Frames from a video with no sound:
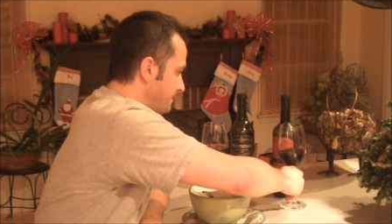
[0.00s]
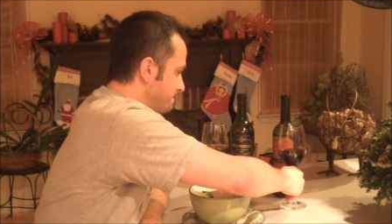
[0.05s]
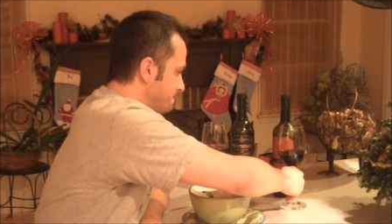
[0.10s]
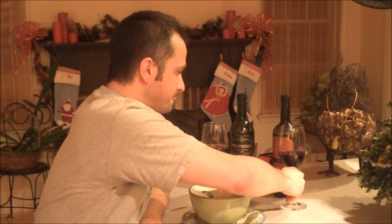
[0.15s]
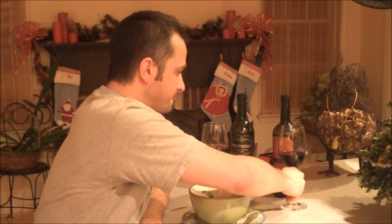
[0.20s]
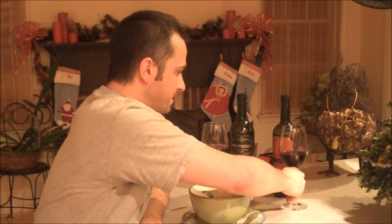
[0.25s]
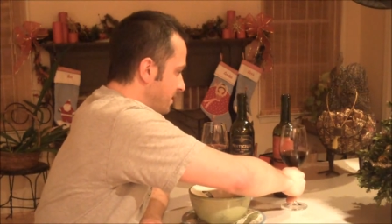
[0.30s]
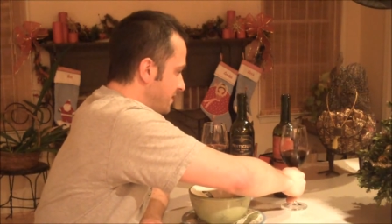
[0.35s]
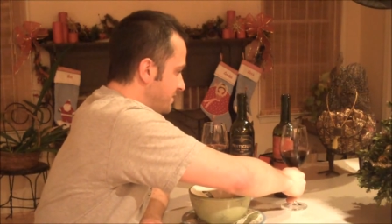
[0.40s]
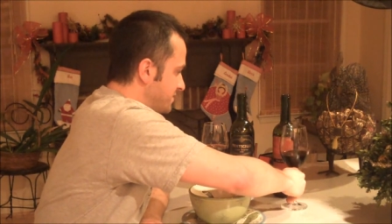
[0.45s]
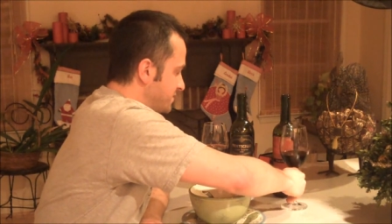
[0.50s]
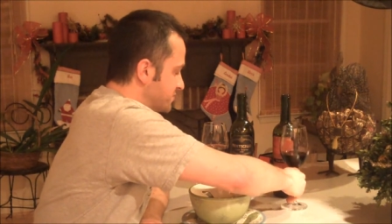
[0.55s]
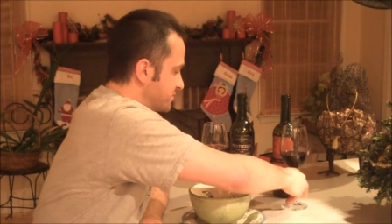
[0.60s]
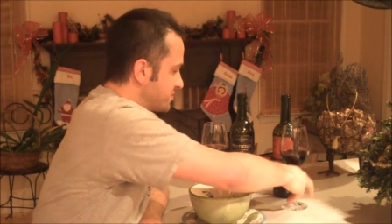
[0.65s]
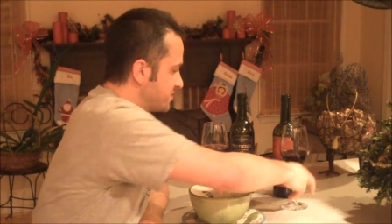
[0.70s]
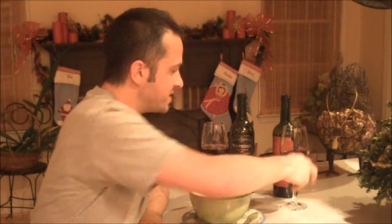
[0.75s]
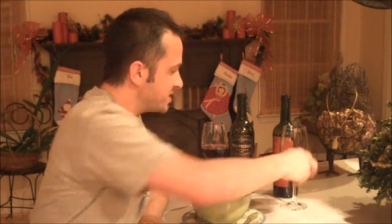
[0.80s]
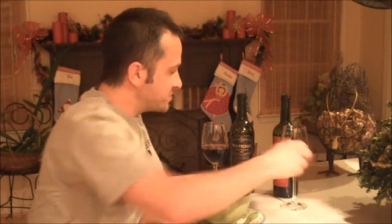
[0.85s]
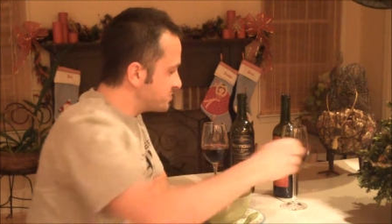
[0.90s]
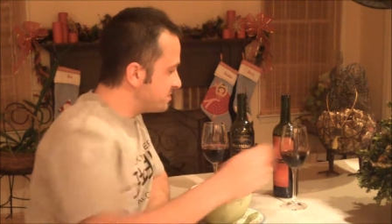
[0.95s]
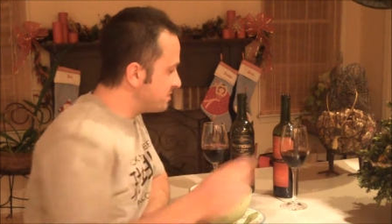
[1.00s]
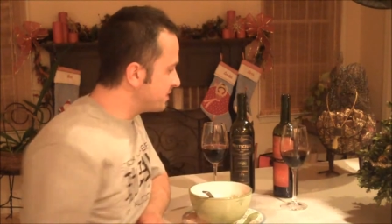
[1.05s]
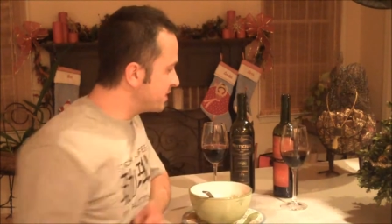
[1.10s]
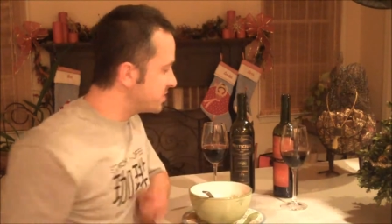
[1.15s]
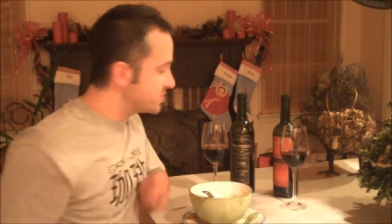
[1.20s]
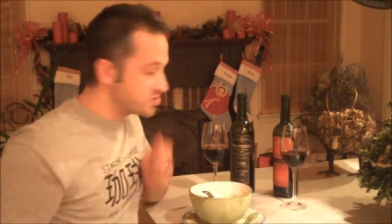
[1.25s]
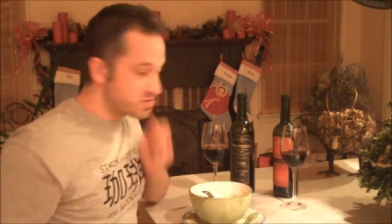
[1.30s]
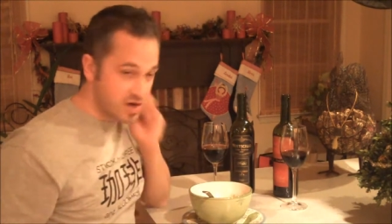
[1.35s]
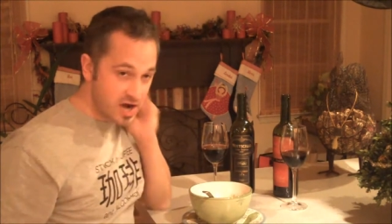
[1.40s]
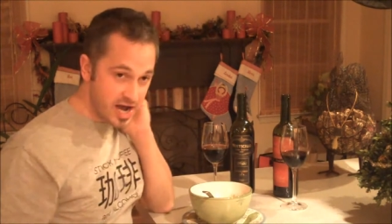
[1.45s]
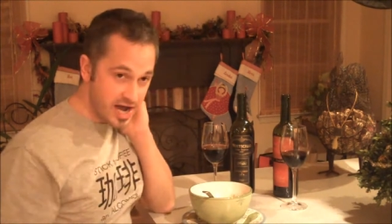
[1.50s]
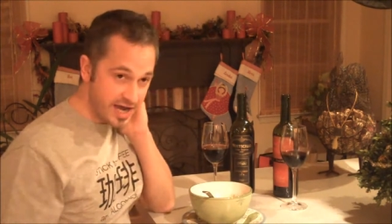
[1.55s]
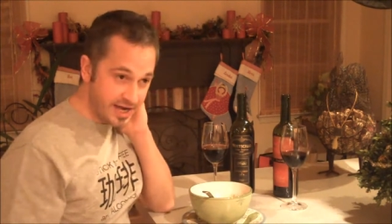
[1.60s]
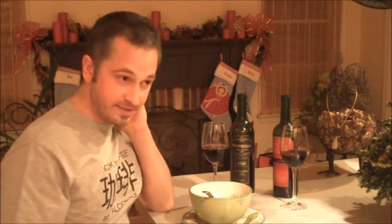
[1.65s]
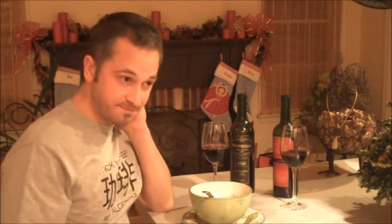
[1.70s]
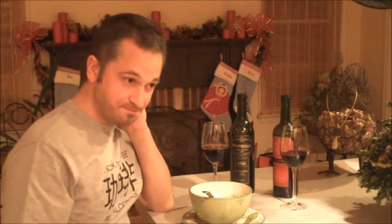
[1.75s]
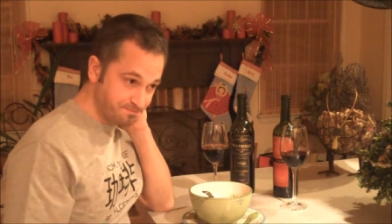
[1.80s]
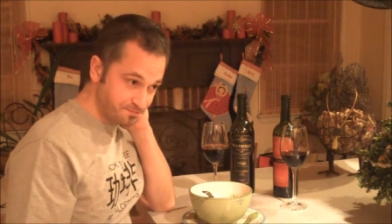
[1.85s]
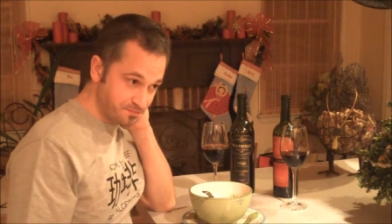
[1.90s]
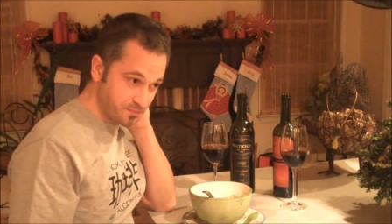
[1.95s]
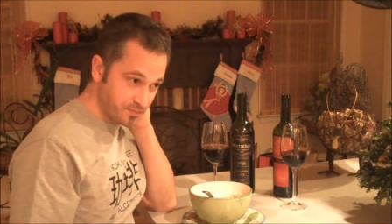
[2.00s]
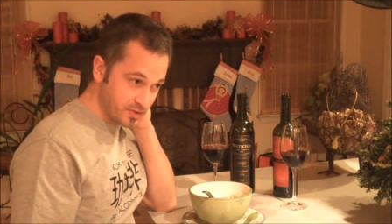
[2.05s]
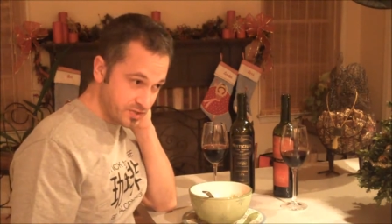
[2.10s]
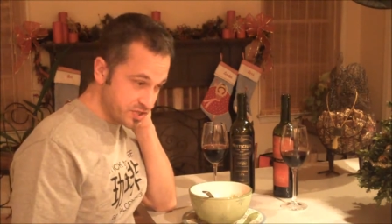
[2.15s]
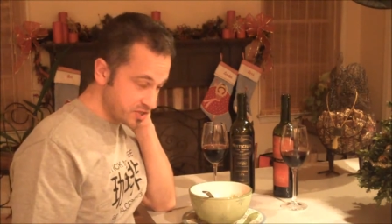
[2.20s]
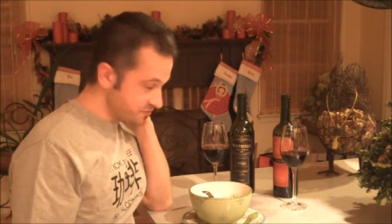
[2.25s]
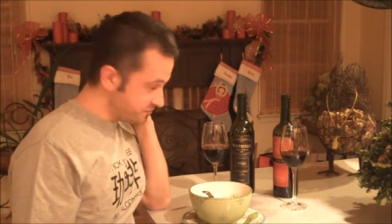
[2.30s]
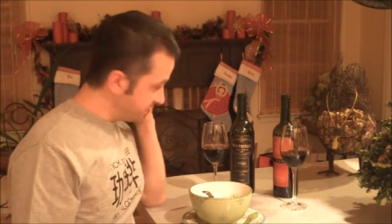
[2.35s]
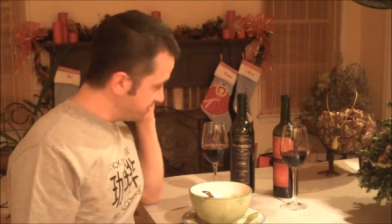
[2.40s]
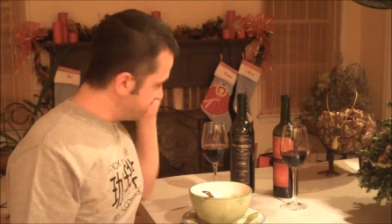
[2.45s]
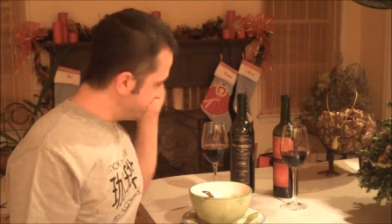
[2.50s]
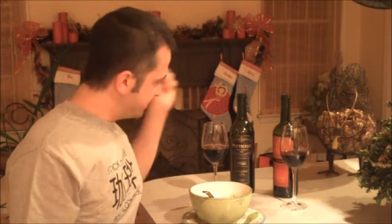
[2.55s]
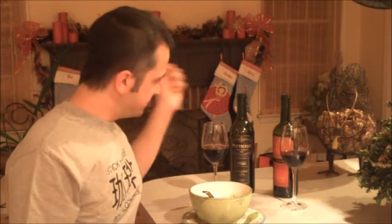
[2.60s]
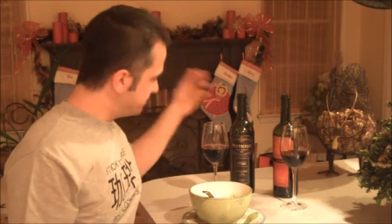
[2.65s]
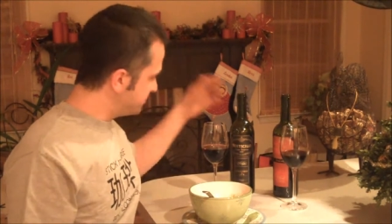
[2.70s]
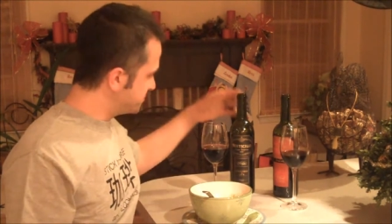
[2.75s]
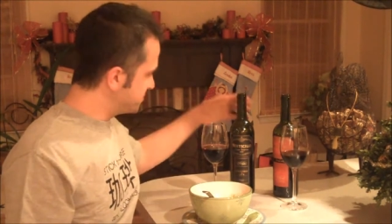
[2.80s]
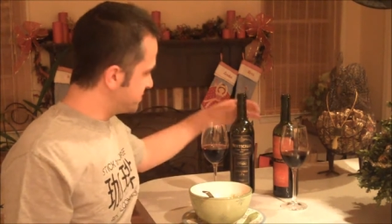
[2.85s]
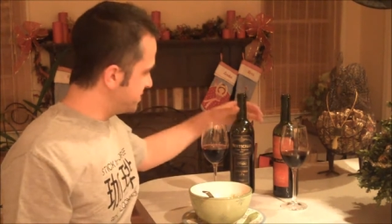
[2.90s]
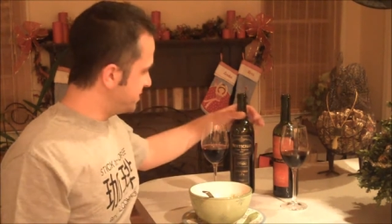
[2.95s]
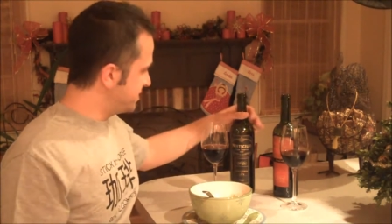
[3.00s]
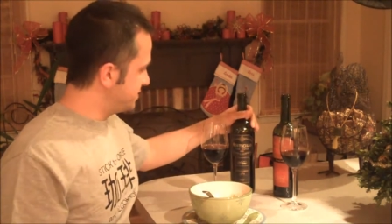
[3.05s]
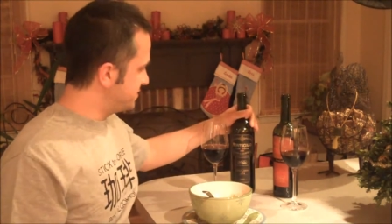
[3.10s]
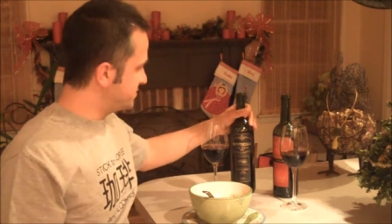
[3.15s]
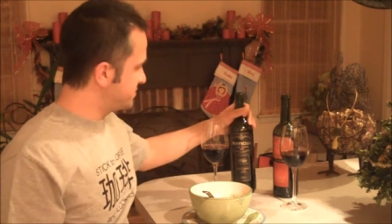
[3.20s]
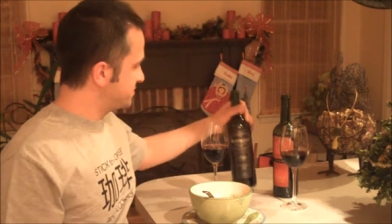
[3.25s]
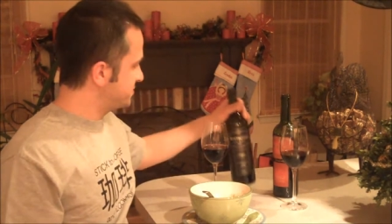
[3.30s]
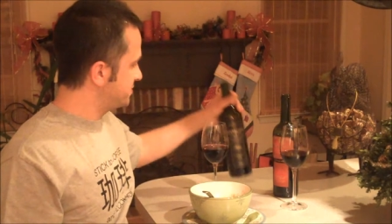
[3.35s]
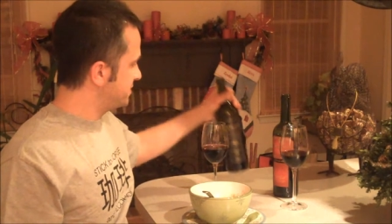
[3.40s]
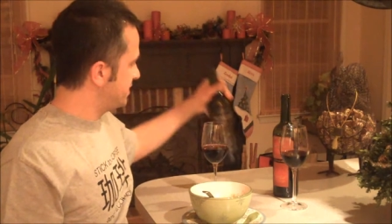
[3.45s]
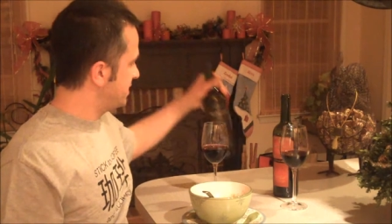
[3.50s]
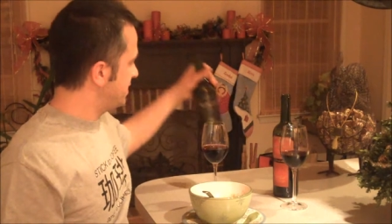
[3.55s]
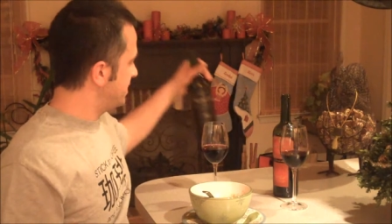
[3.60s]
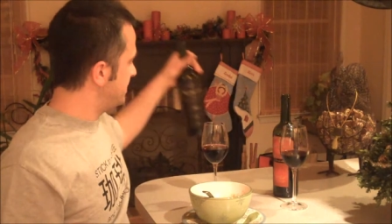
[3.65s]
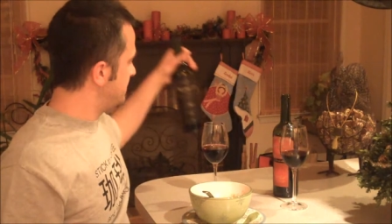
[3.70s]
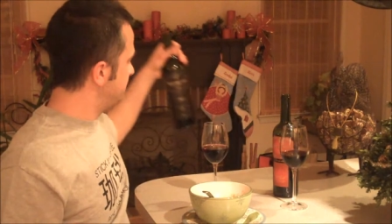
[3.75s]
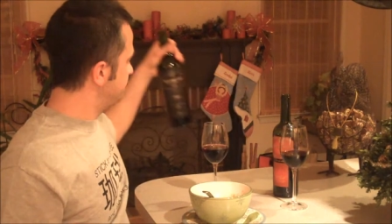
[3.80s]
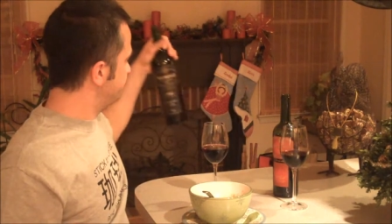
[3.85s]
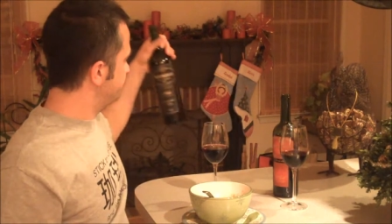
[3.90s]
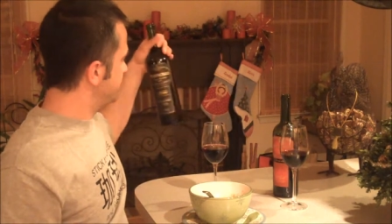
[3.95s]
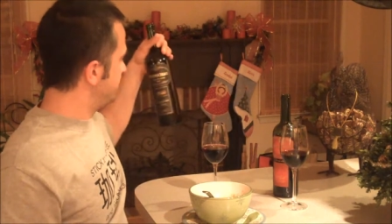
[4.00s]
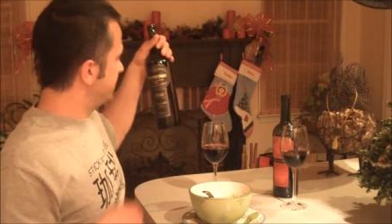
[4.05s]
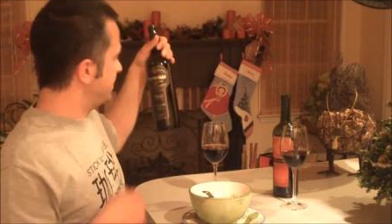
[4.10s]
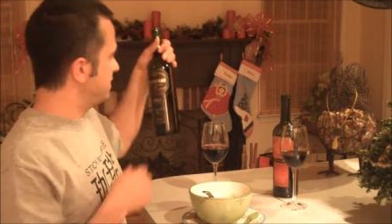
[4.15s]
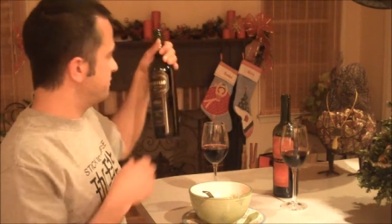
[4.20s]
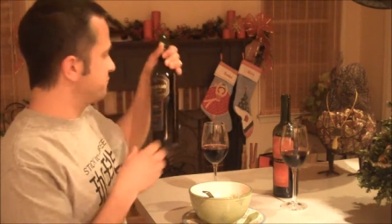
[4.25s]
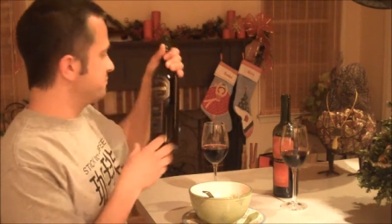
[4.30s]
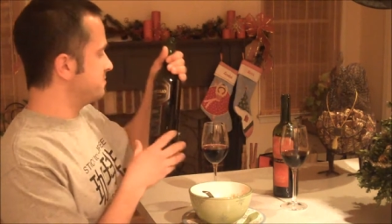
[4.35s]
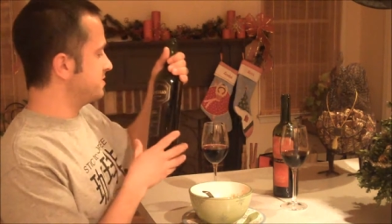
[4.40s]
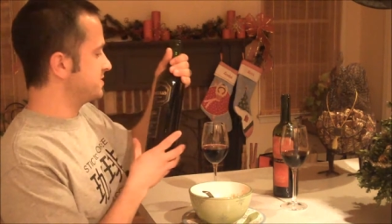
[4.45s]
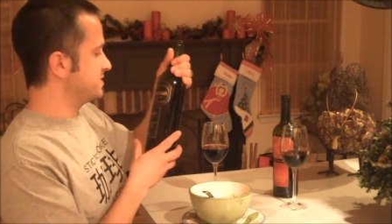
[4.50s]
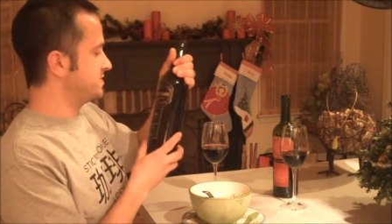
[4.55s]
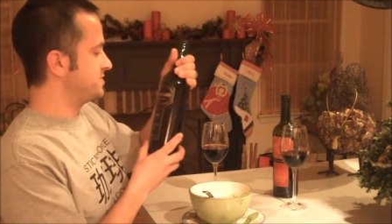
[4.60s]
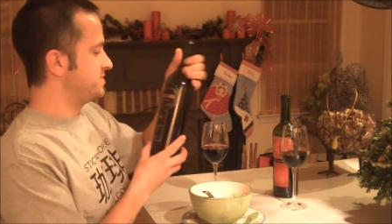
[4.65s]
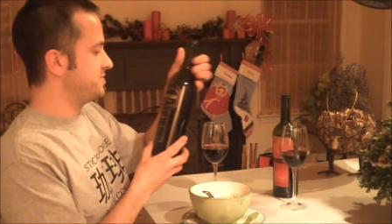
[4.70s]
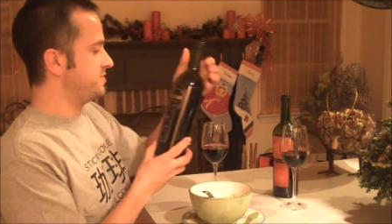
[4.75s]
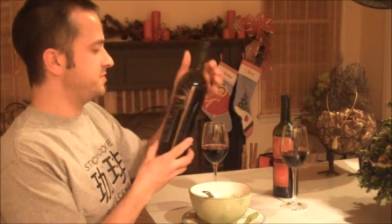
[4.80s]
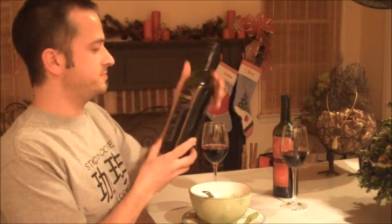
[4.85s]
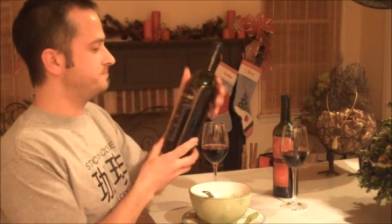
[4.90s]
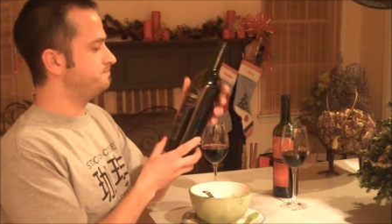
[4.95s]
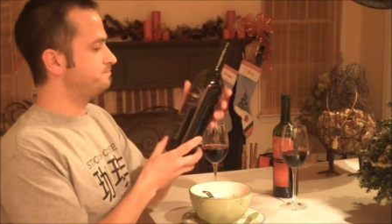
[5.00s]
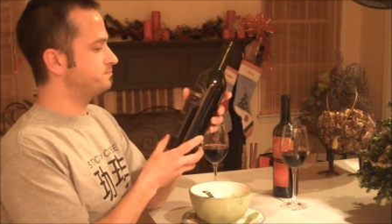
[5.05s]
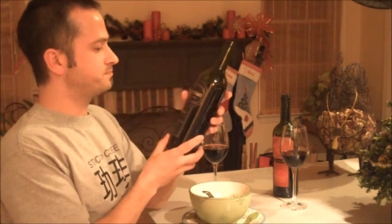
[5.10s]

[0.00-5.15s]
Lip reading: All right, so the next one we're going to try, just for giggles, is, again, from Montecillo.